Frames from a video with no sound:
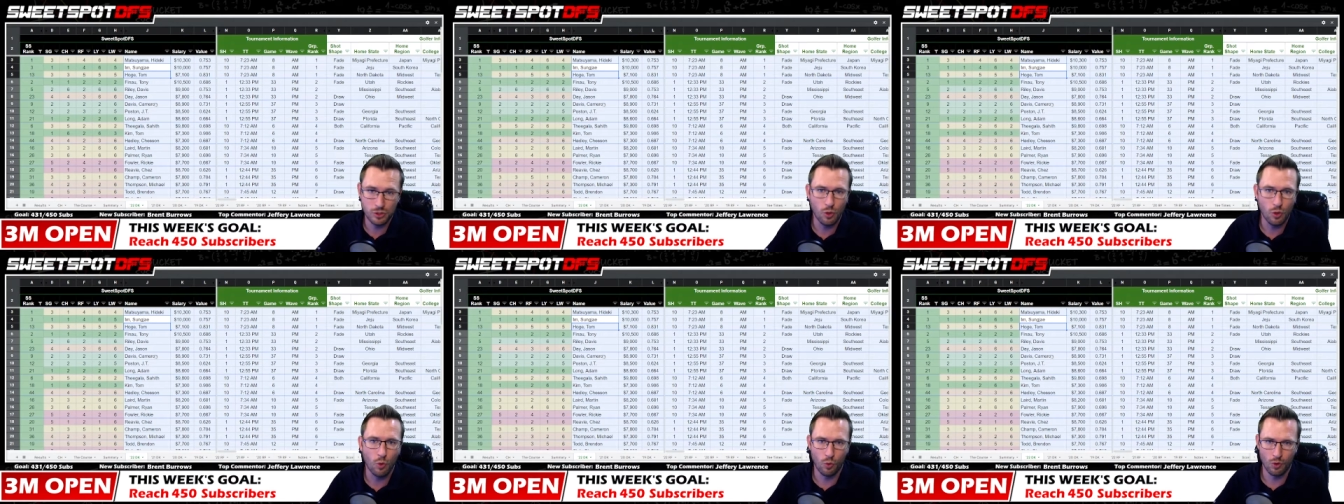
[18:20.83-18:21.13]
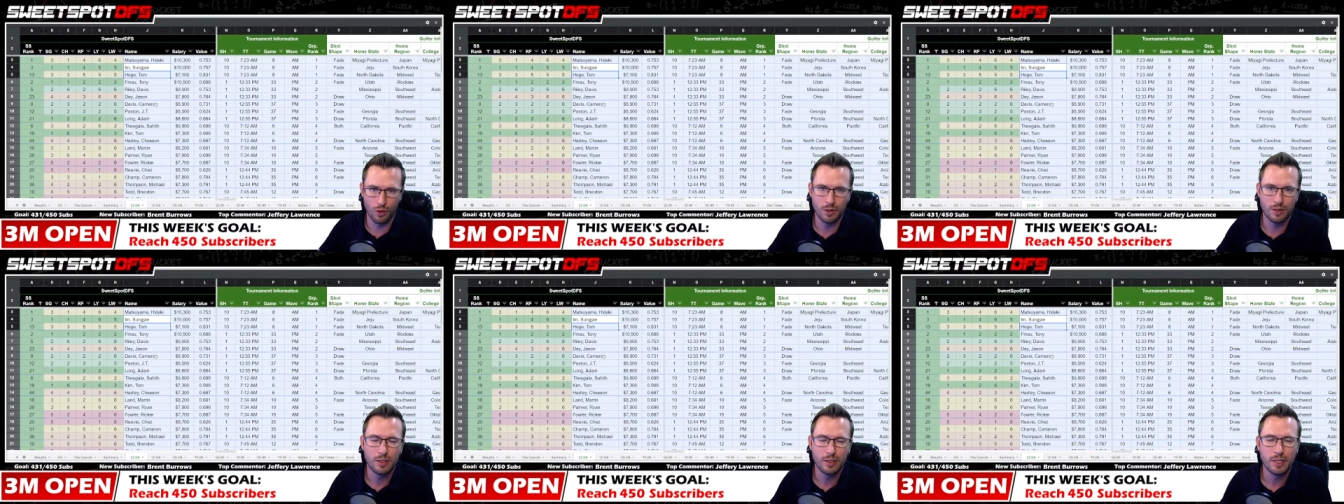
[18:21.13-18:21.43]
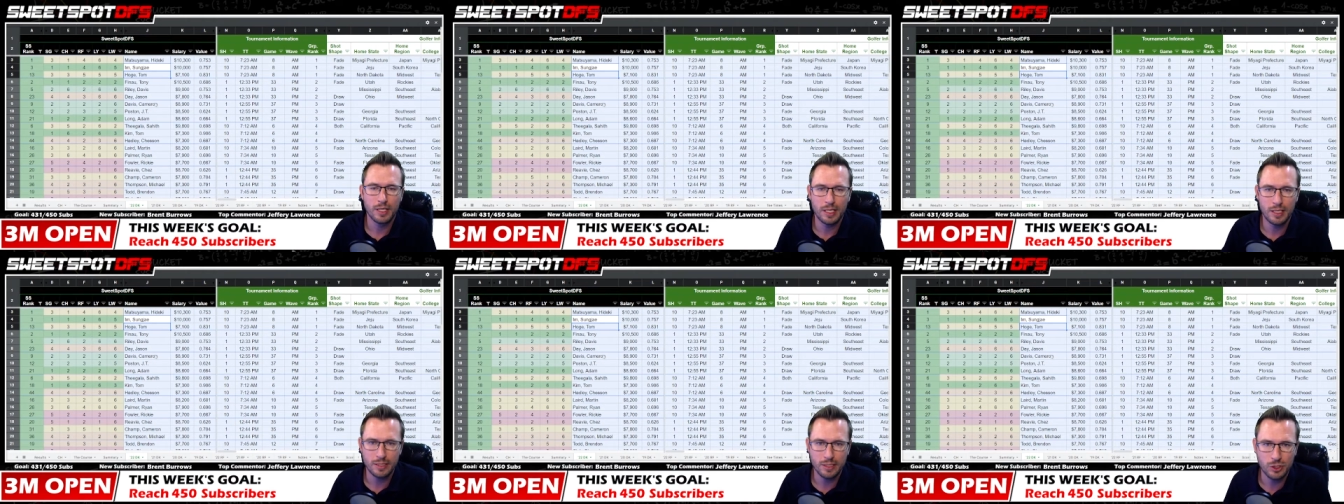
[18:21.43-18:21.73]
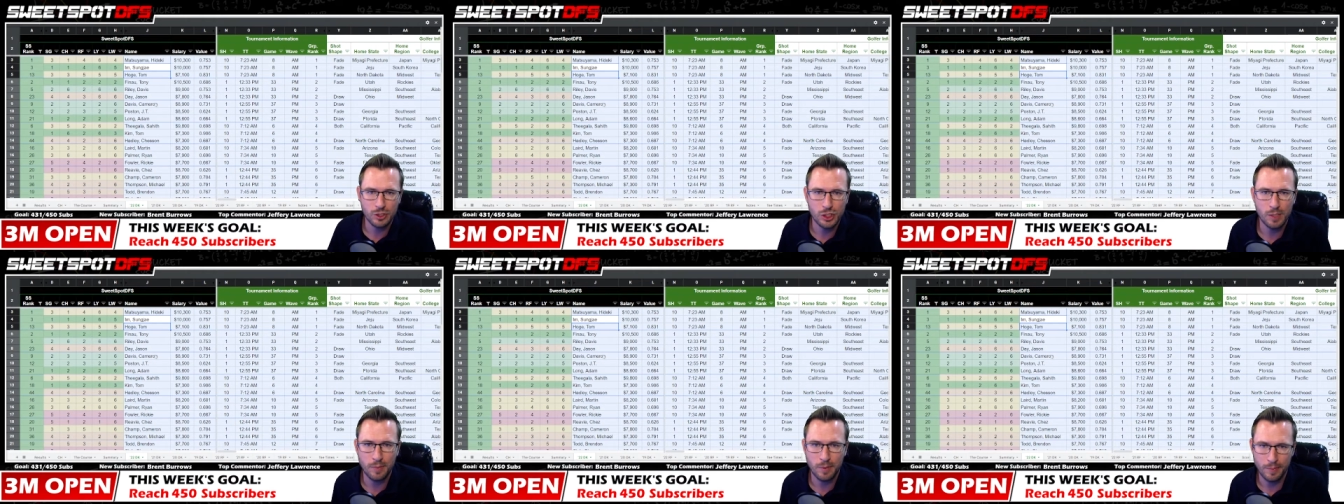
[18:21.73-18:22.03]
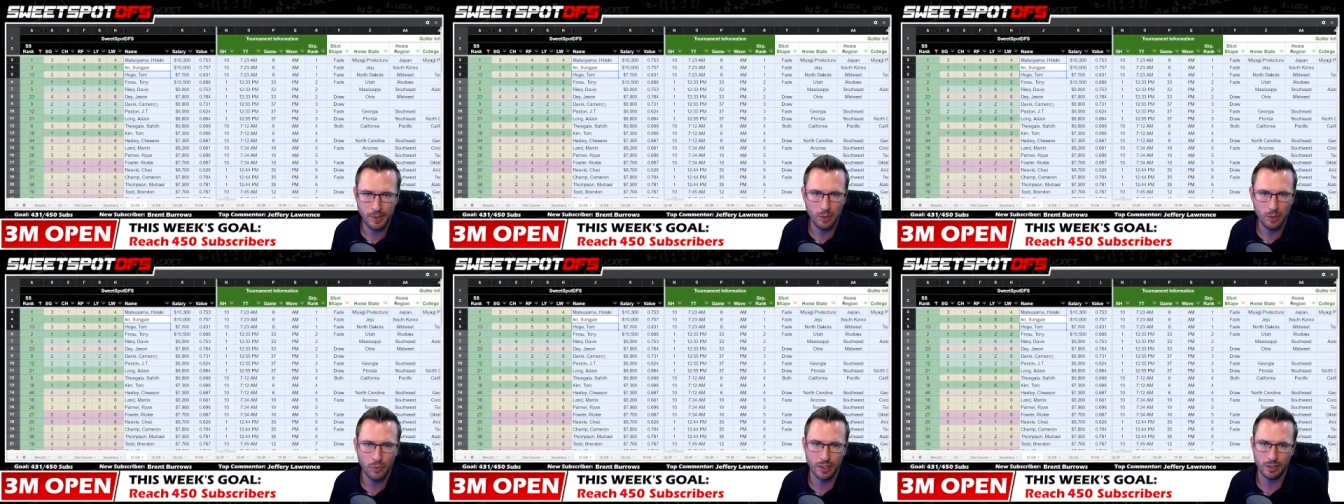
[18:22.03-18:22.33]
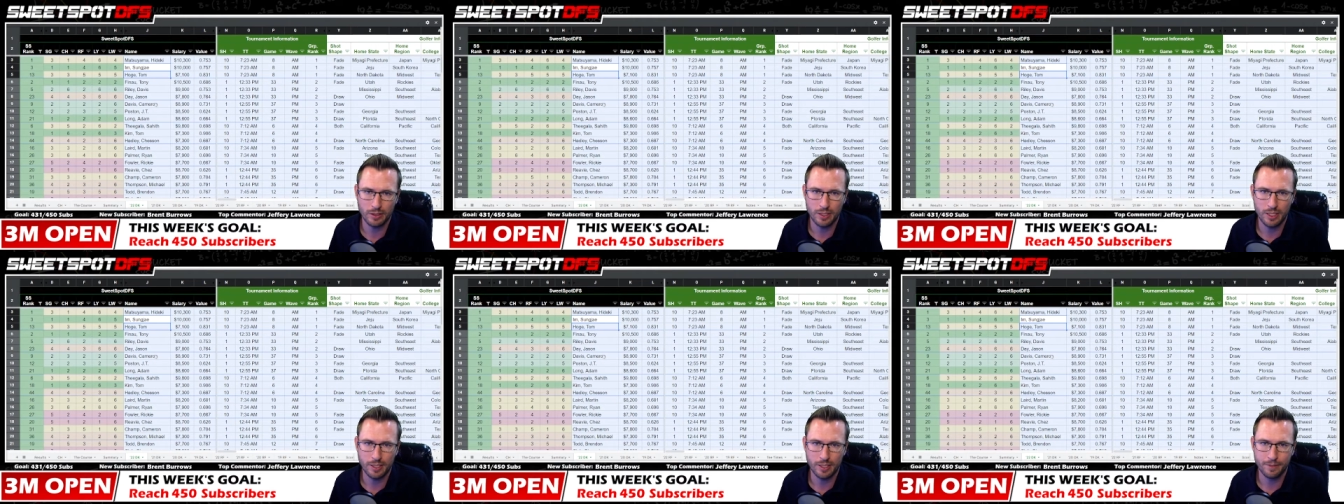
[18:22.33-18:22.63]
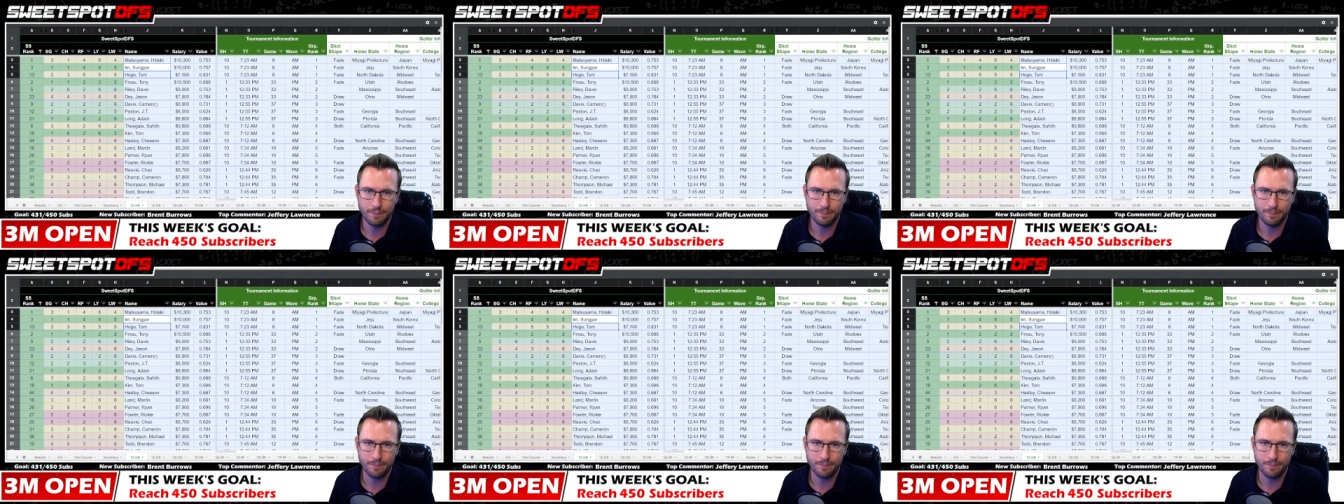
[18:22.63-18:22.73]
or in the GPP winning lineup.